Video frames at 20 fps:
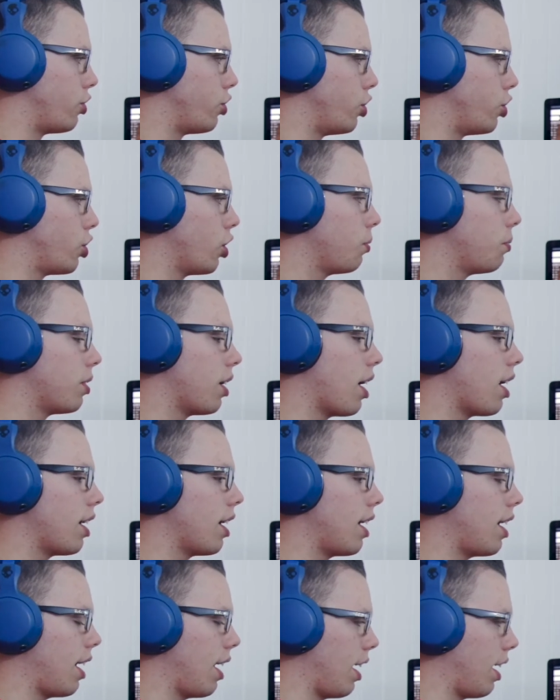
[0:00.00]
she tripped
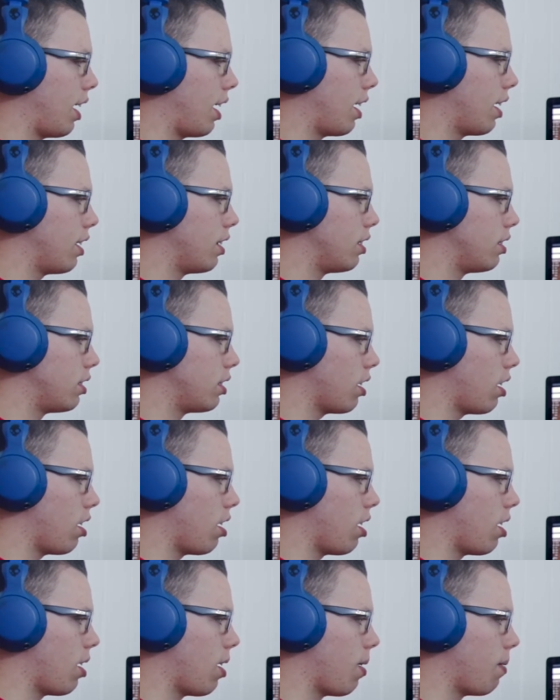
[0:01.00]
on it, and
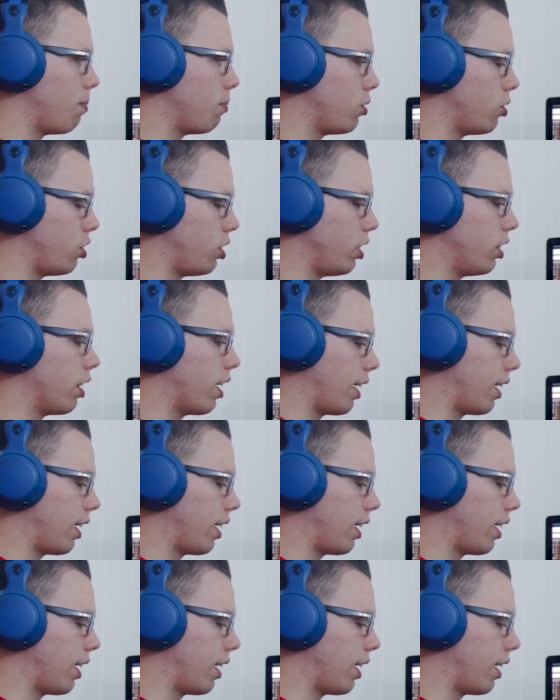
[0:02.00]
she